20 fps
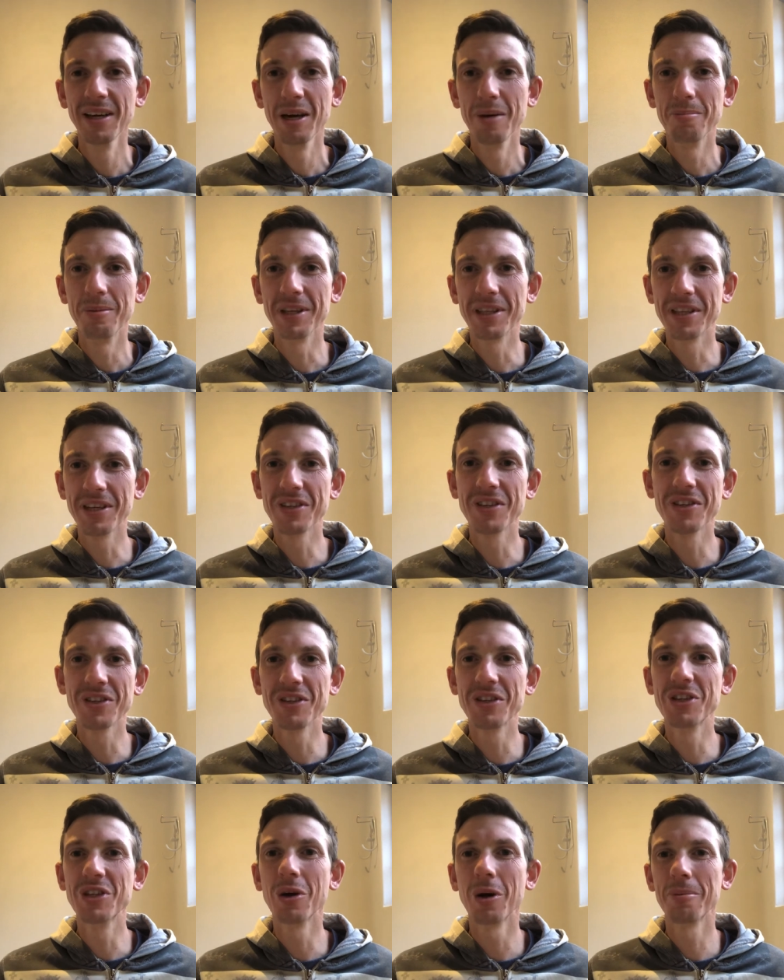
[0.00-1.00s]
But this is a
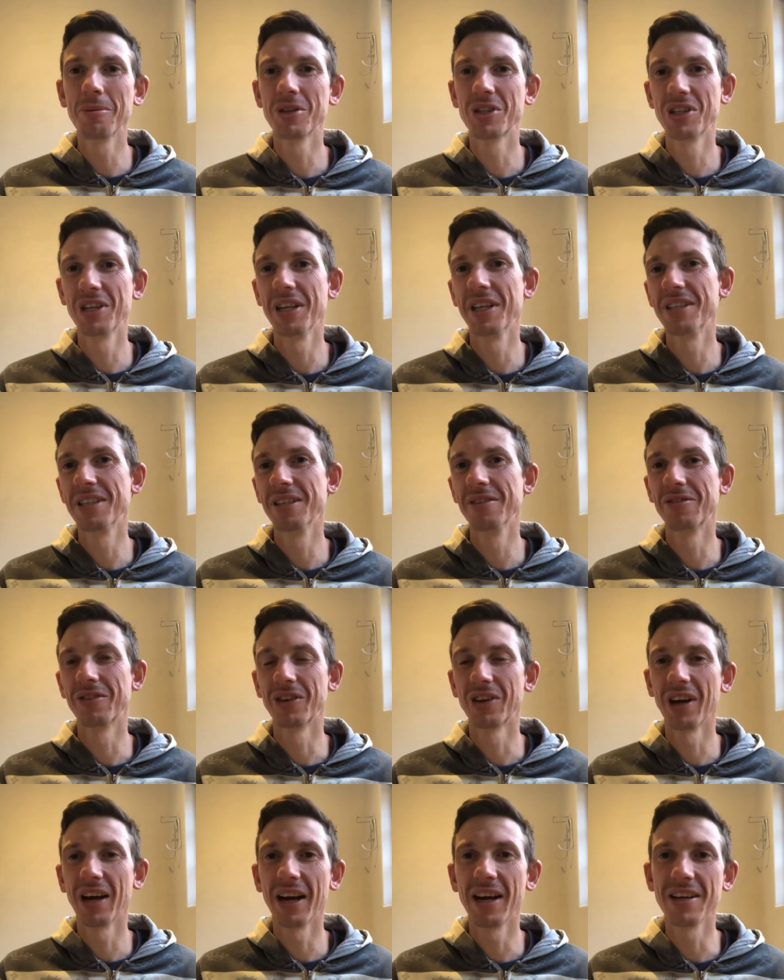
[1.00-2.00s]
new opportunity
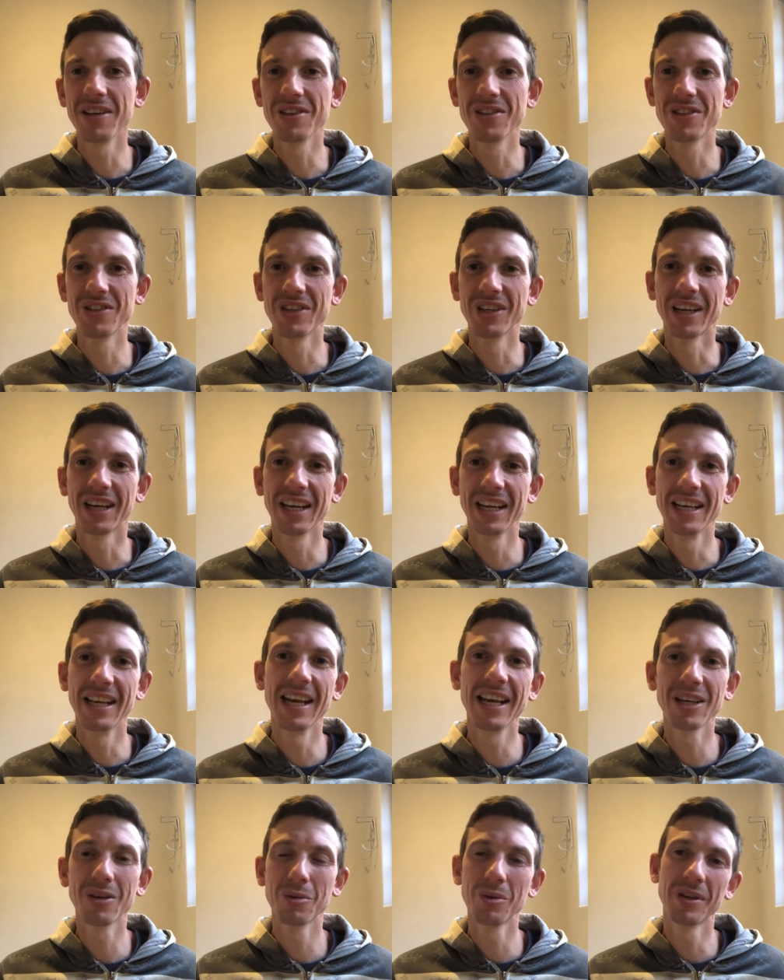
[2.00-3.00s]
for us to
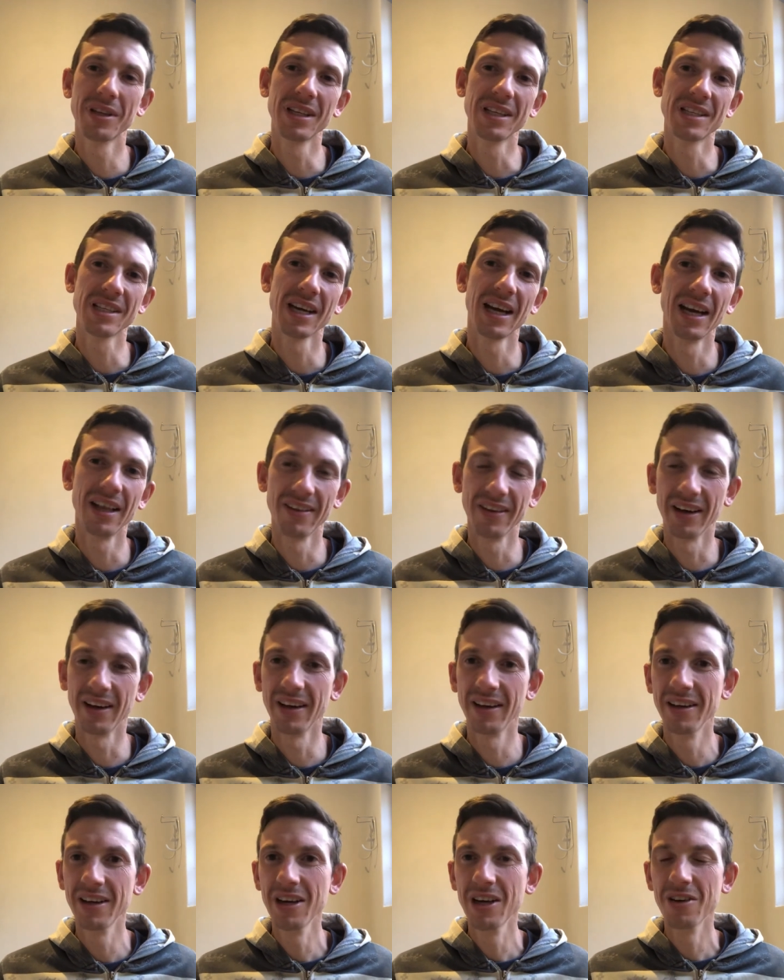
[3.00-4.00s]
connect with each
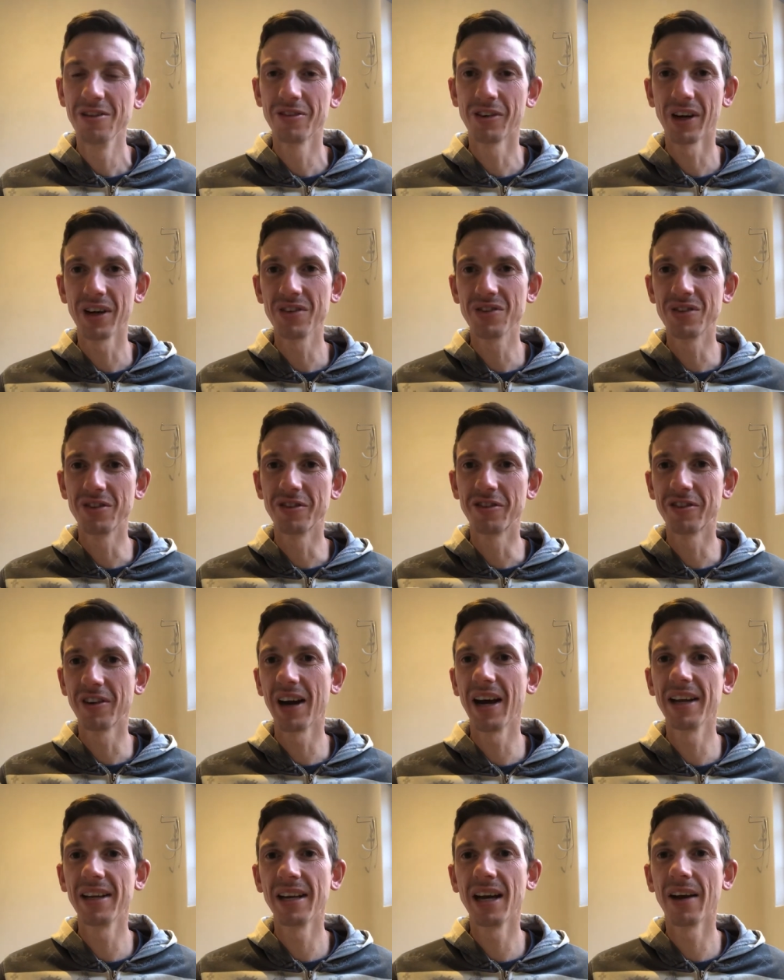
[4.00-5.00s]
other, for us to
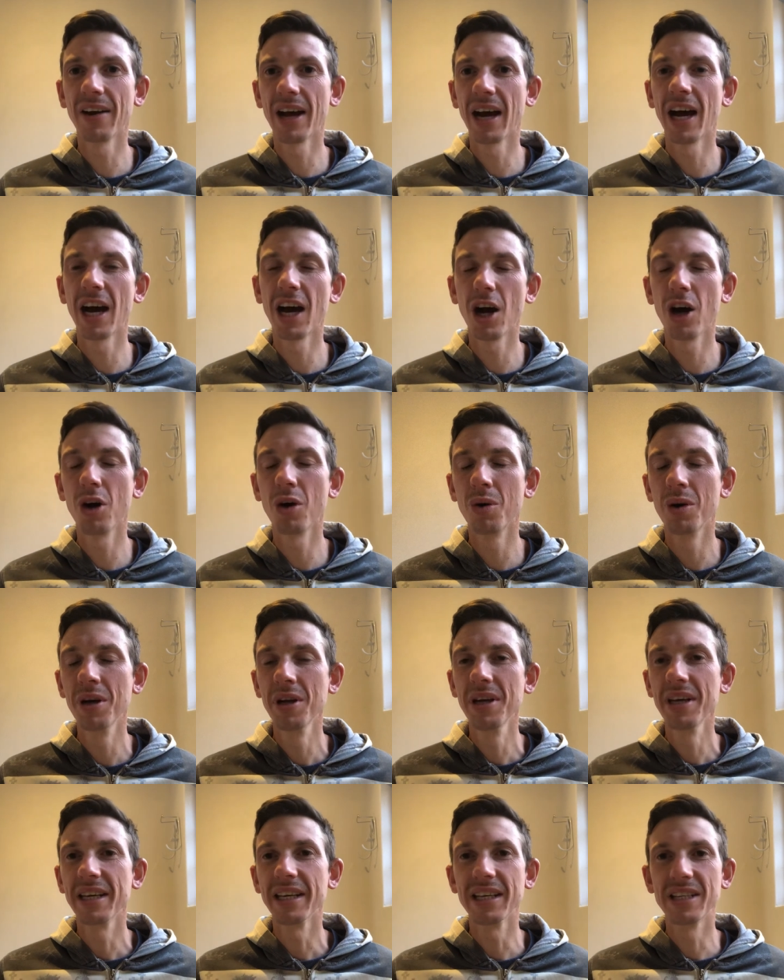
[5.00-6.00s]
find out how
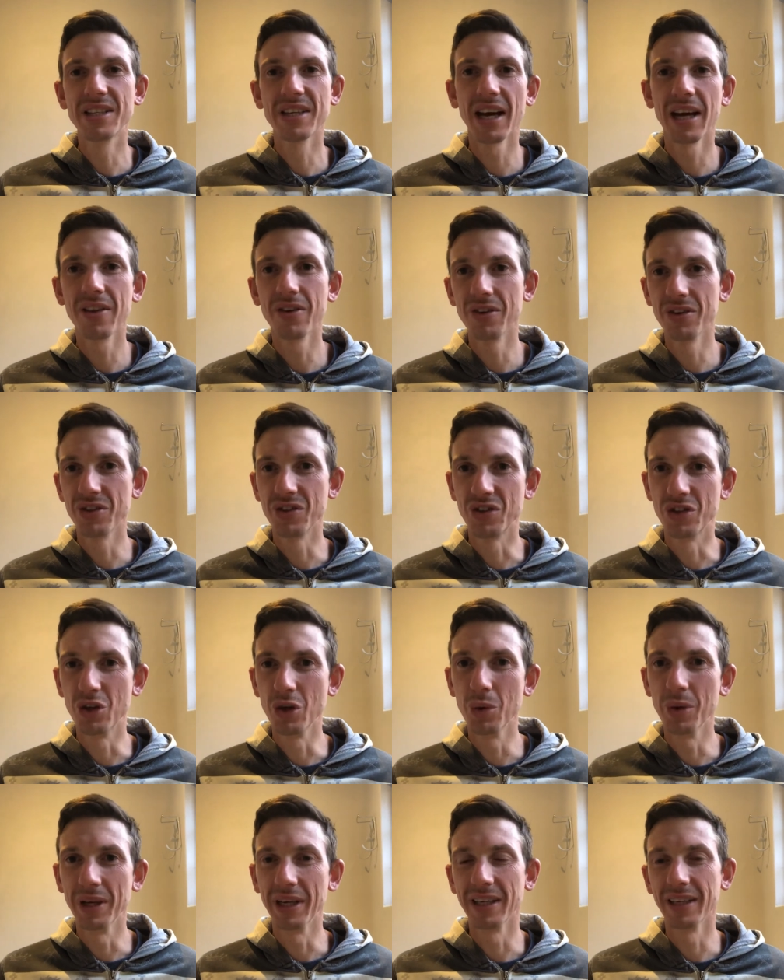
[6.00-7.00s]
each other is
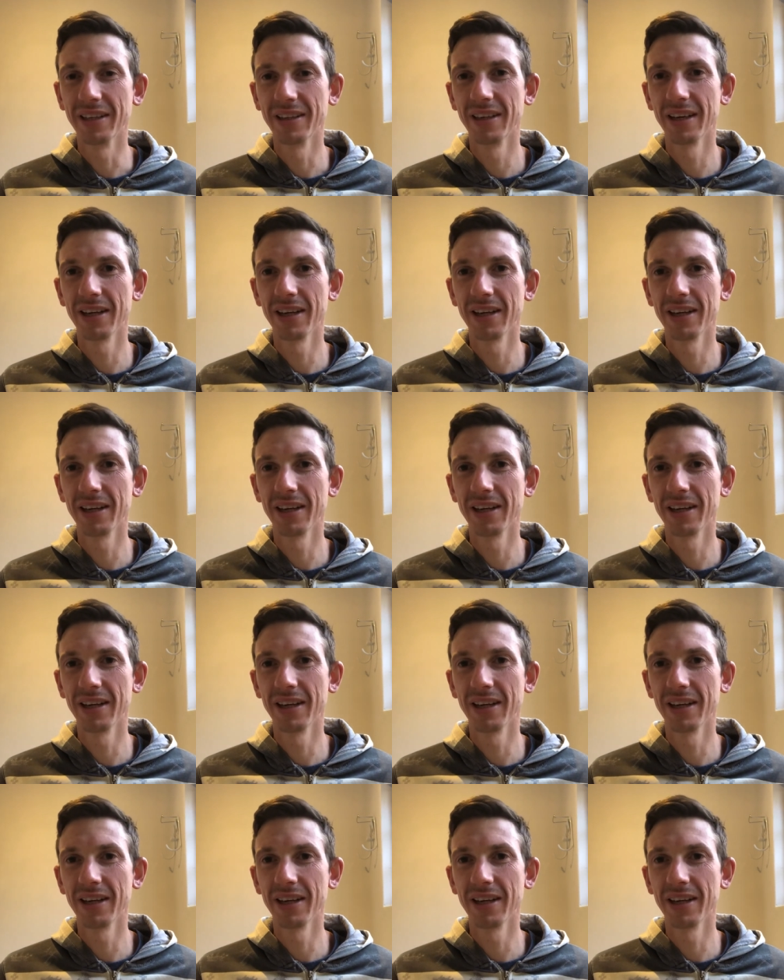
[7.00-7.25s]
doing.